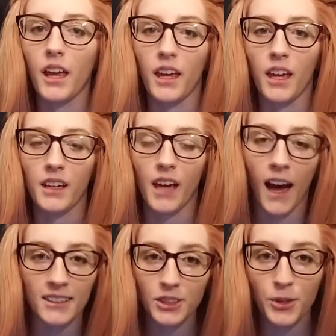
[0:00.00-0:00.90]
and
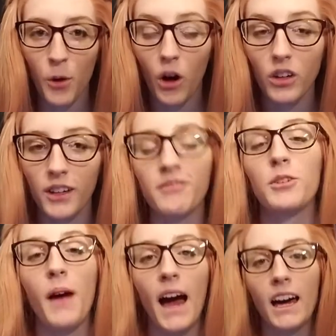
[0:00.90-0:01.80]
asked you all if
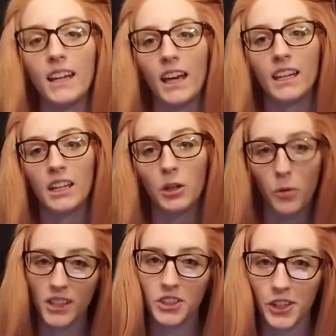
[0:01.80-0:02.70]
you had any
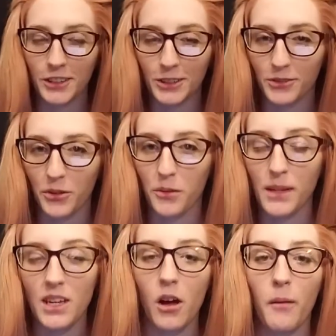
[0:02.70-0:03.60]
questions for
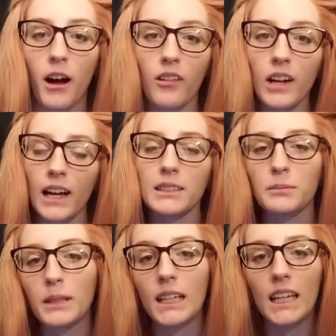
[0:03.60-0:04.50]
me about
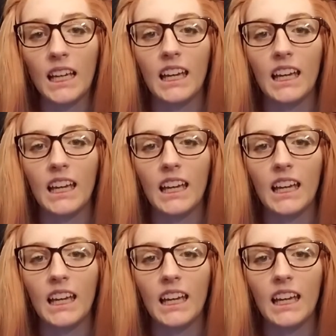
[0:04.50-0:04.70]
cosplay,